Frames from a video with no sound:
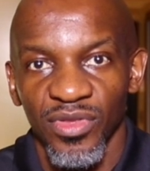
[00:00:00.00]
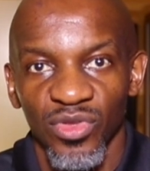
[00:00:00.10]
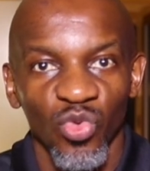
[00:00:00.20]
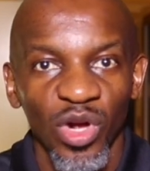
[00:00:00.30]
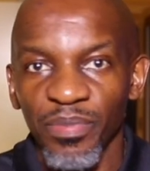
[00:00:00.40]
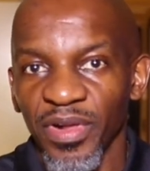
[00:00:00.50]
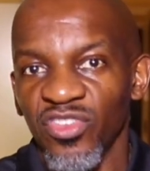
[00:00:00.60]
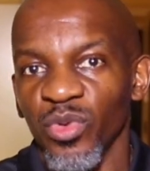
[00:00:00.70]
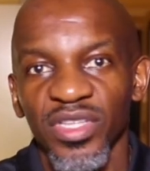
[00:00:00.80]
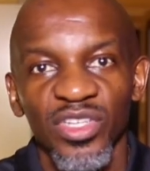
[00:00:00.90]
The 1
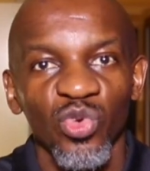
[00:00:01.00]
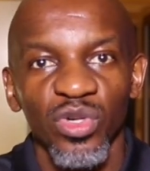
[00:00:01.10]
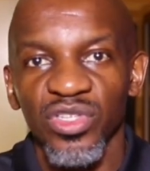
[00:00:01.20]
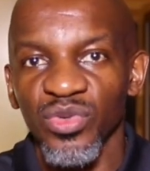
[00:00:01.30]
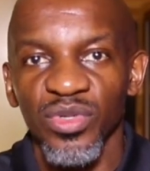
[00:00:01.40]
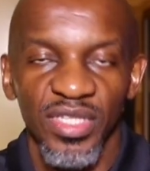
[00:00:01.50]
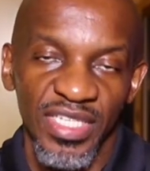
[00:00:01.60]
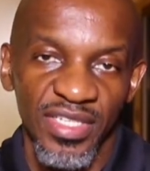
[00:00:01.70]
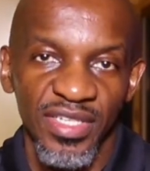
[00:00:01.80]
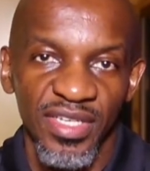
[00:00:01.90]
+ 1 = 2
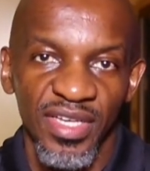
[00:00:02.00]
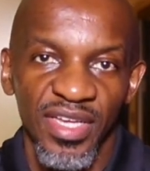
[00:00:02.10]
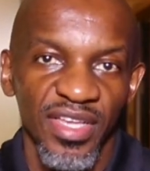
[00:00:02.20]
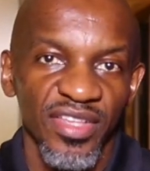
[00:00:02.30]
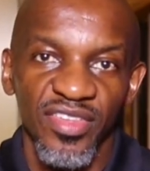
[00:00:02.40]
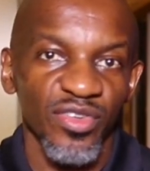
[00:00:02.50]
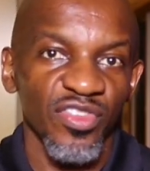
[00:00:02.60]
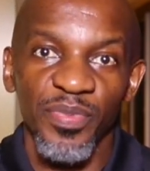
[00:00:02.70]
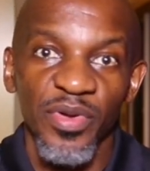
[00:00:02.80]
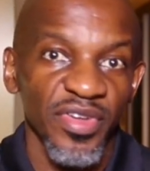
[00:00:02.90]
thing is a
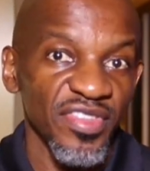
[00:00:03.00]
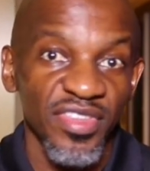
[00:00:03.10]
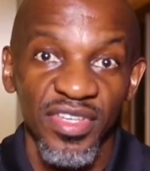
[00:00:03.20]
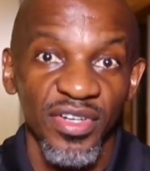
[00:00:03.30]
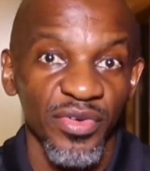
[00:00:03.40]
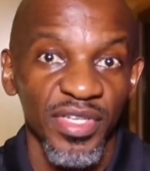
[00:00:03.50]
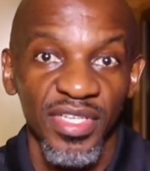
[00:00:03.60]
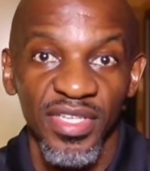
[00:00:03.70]
conspiracy theory.